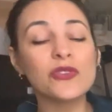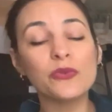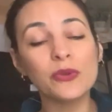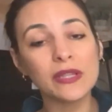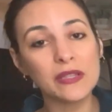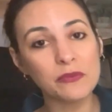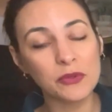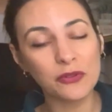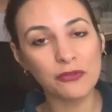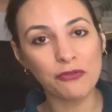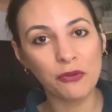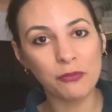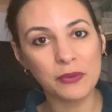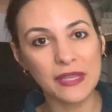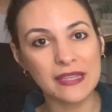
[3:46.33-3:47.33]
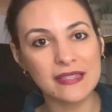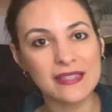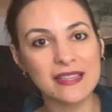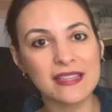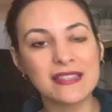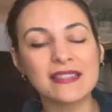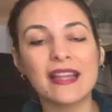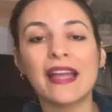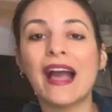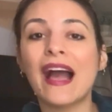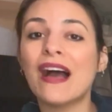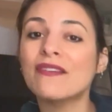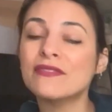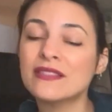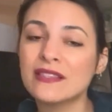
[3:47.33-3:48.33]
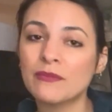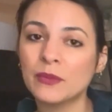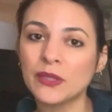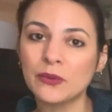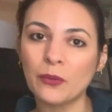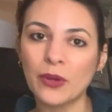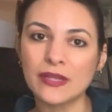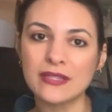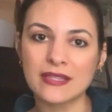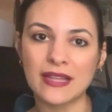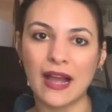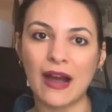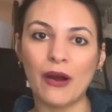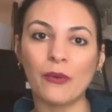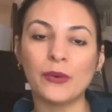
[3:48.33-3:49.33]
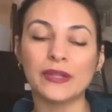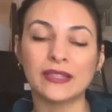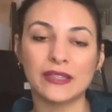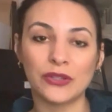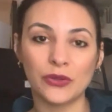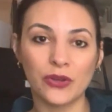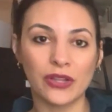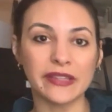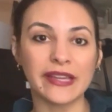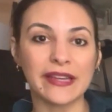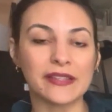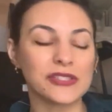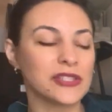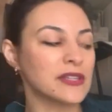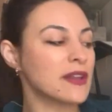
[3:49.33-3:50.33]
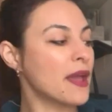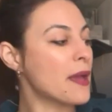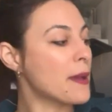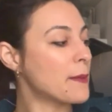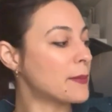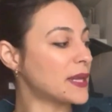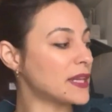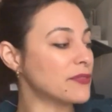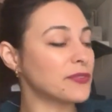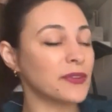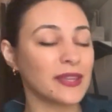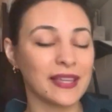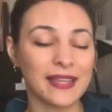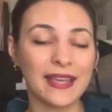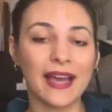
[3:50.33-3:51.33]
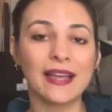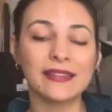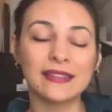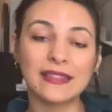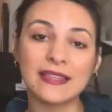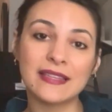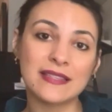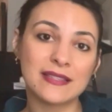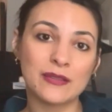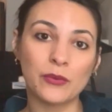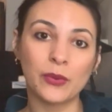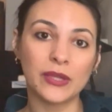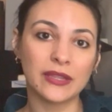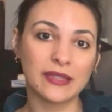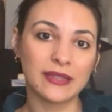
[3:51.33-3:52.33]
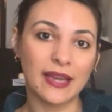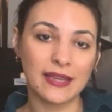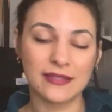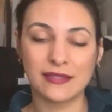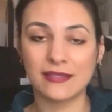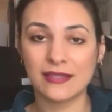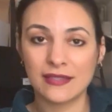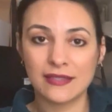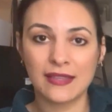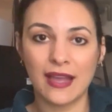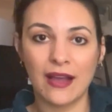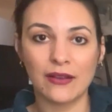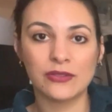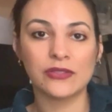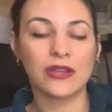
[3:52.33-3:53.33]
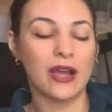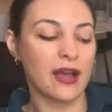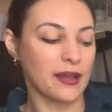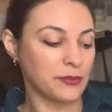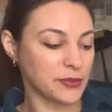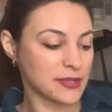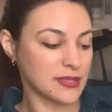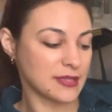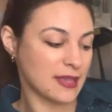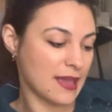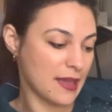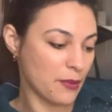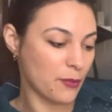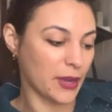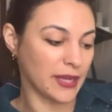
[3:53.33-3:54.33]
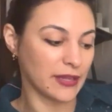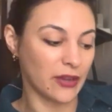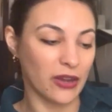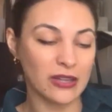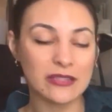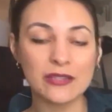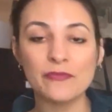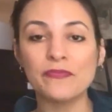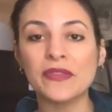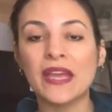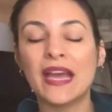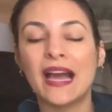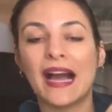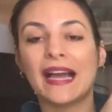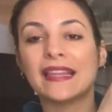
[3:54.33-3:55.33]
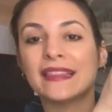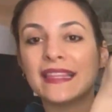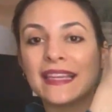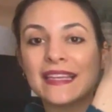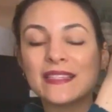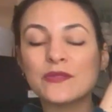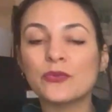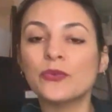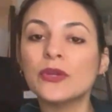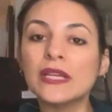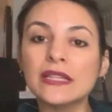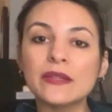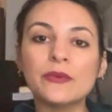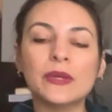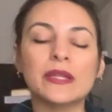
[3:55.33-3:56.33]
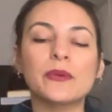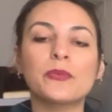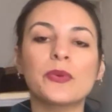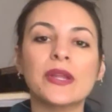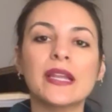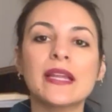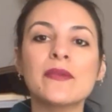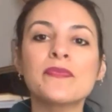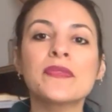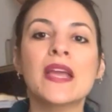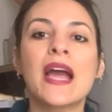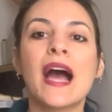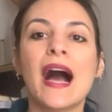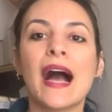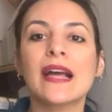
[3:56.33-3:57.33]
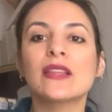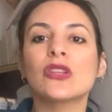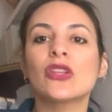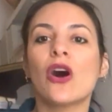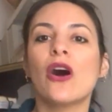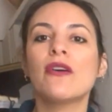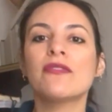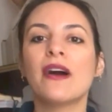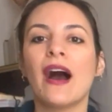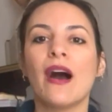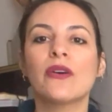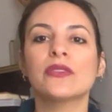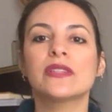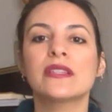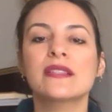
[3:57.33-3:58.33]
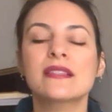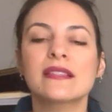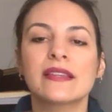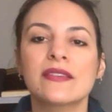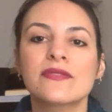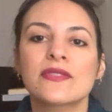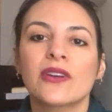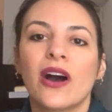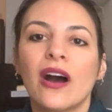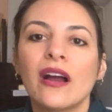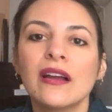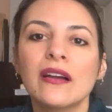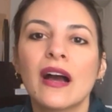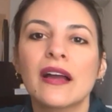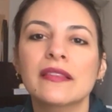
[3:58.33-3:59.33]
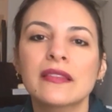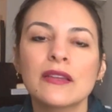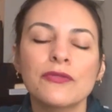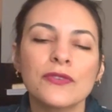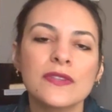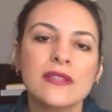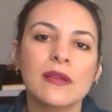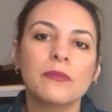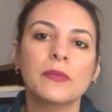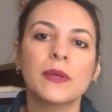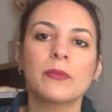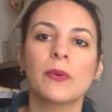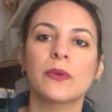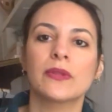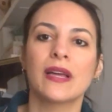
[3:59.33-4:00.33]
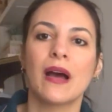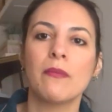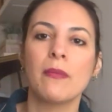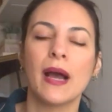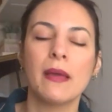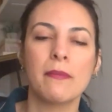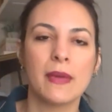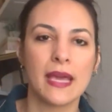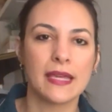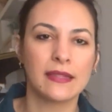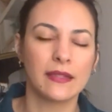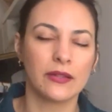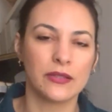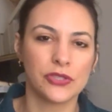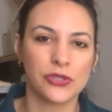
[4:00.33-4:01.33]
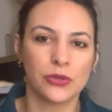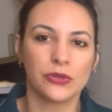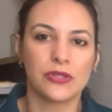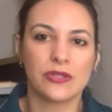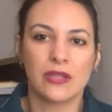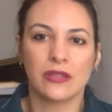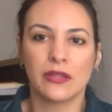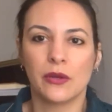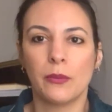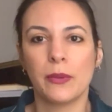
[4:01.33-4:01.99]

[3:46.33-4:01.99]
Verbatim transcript: are really beautiful pieces. They have similar ones now with the new collection. But if you can get these with a nice discount, I would say why not? I think it's really, really pretty. I love how the sleeves are. I think for some people that might make their shoulders a little